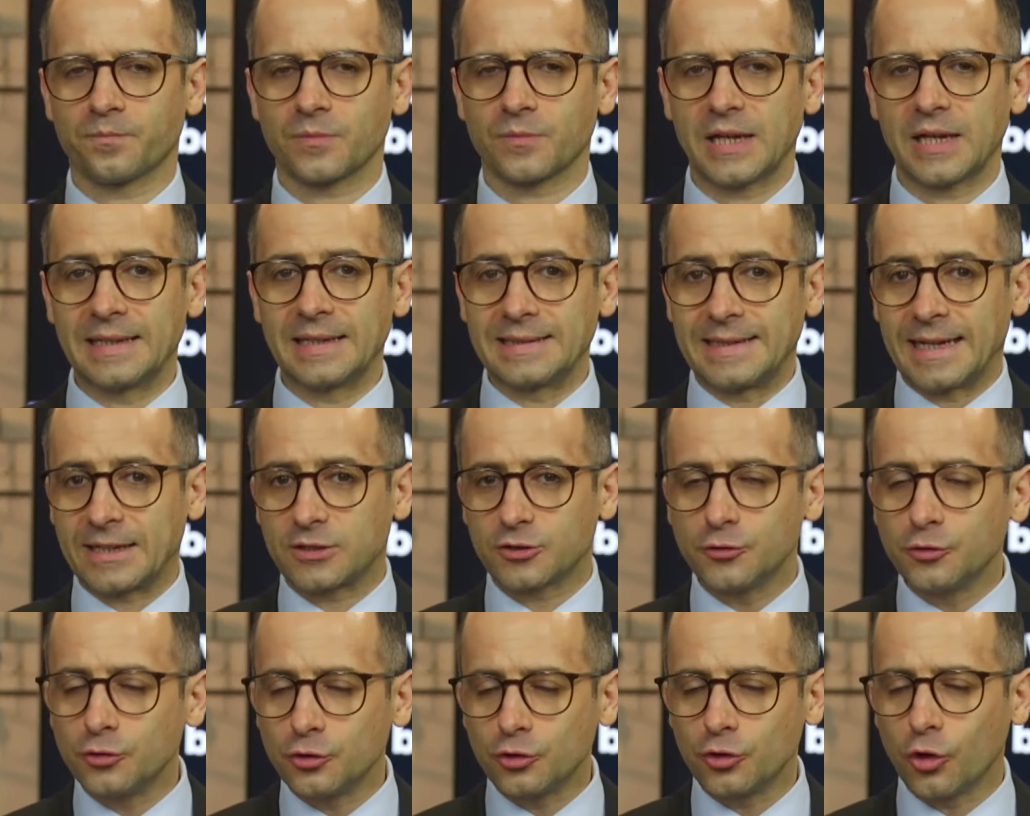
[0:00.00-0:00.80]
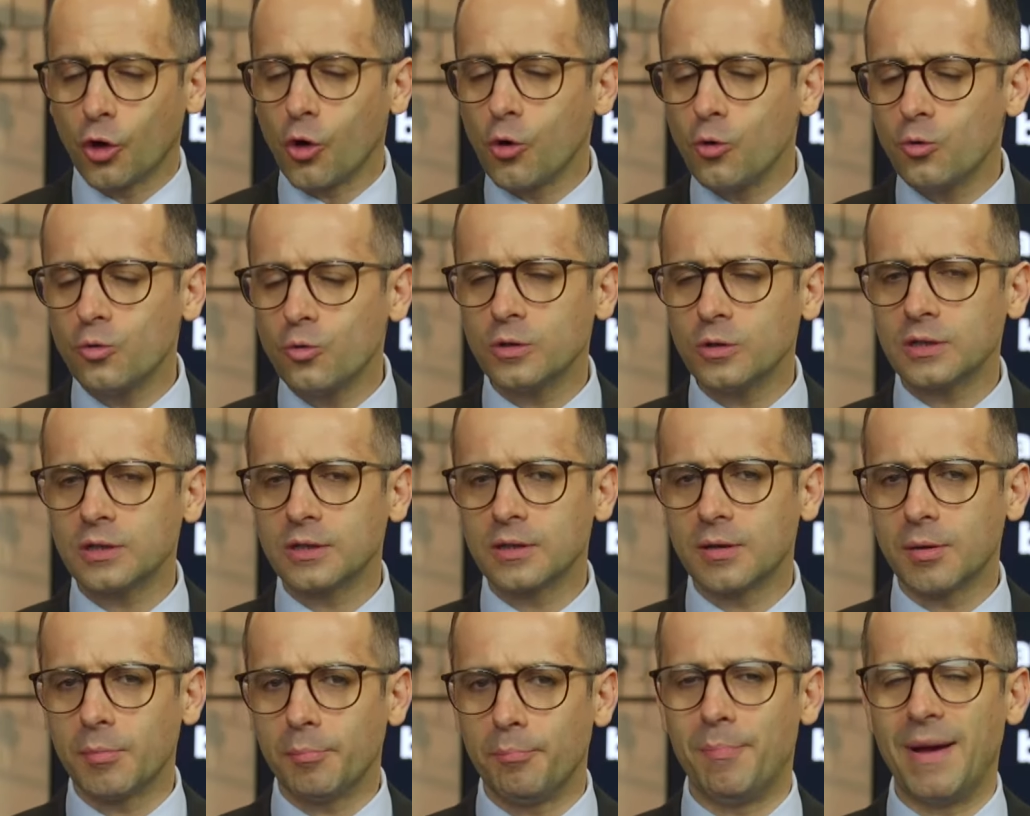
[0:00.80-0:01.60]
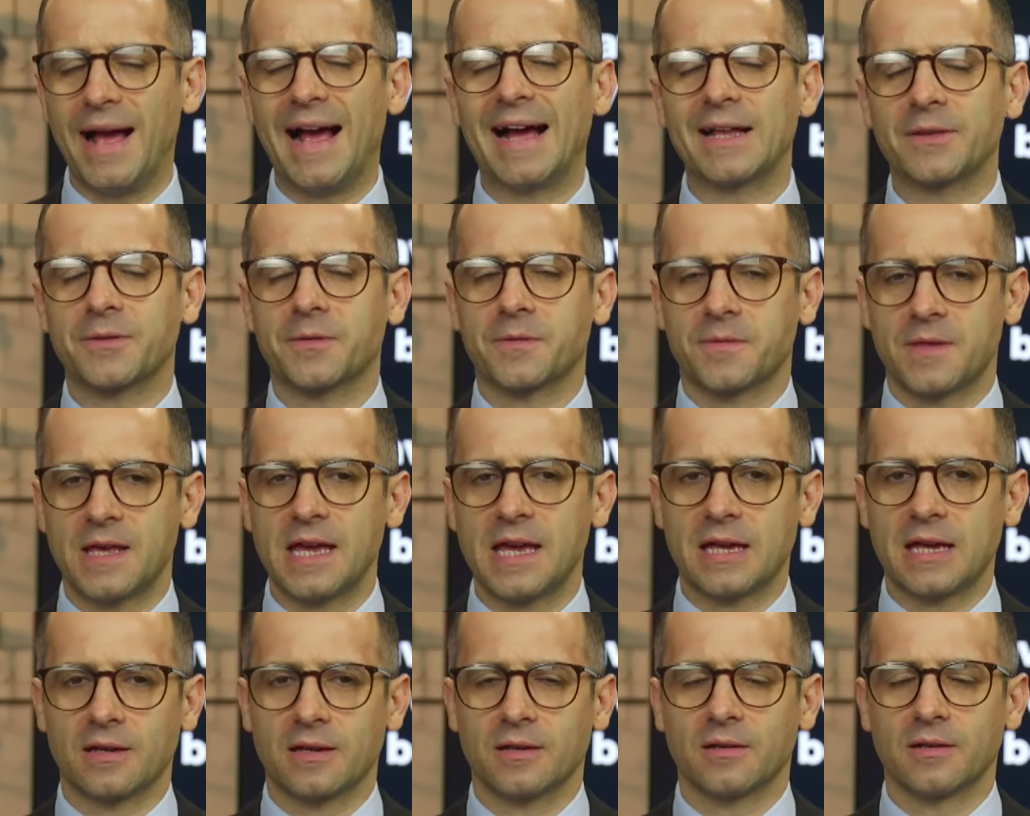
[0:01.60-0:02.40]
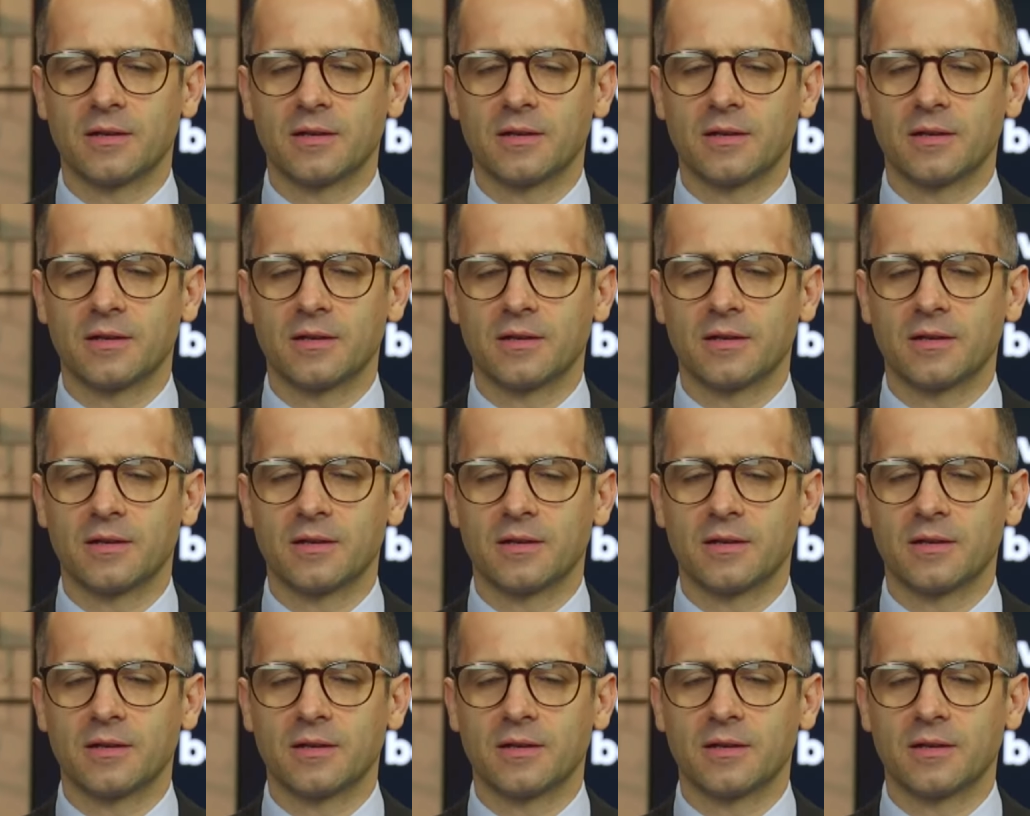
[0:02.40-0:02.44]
And that's no bad thing.